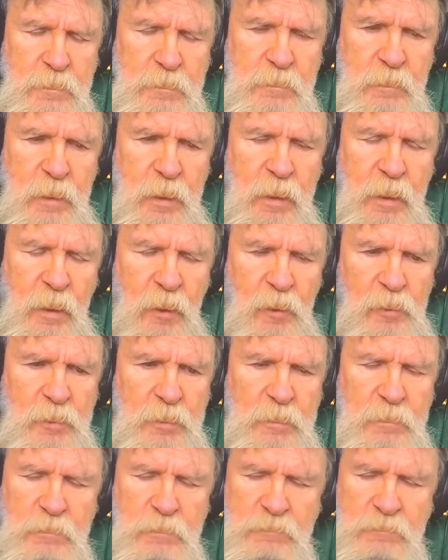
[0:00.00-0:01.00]

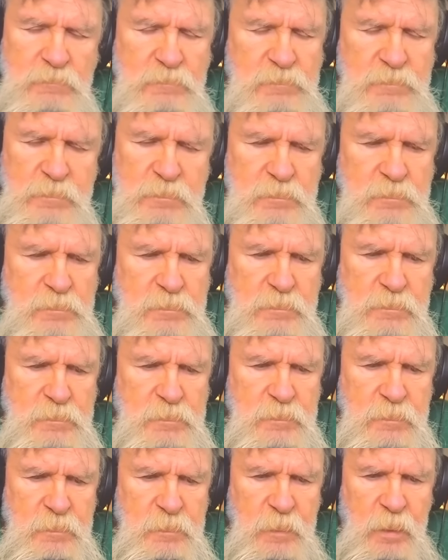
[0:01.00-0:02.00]
because
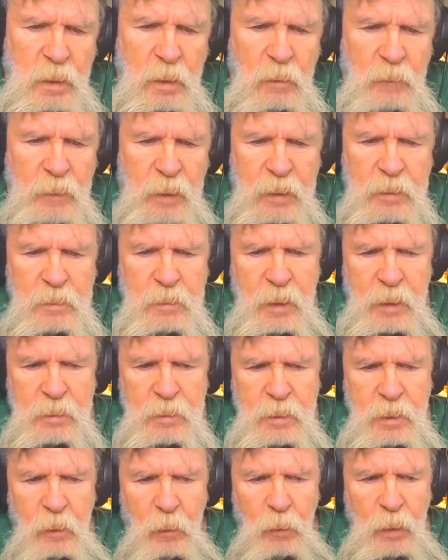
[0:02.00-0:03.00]
no, that's that's
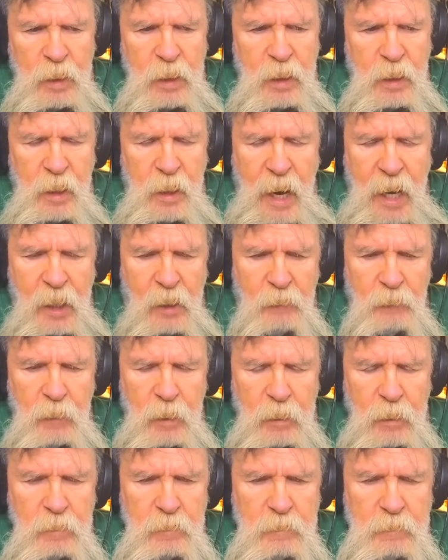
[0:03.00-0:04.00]
totally
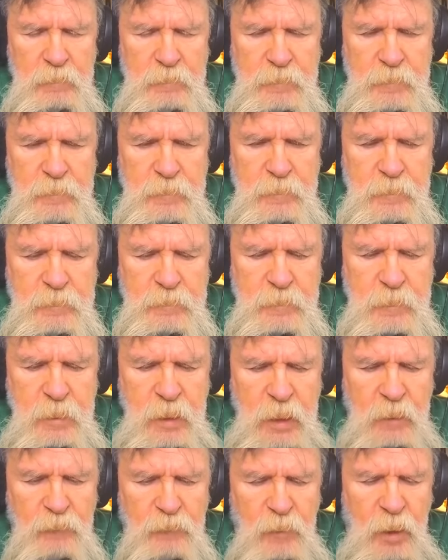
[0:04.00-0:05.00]
inaccurate. No.
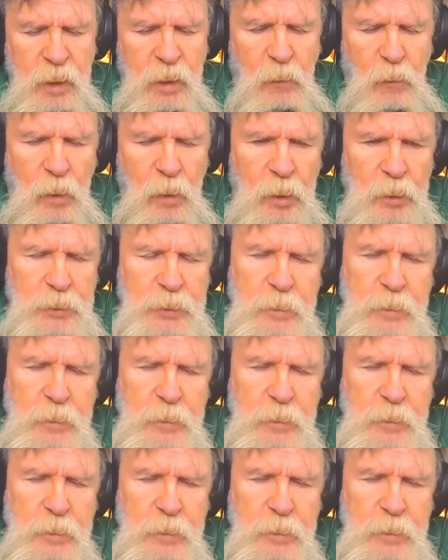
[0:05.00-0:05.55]
It really was.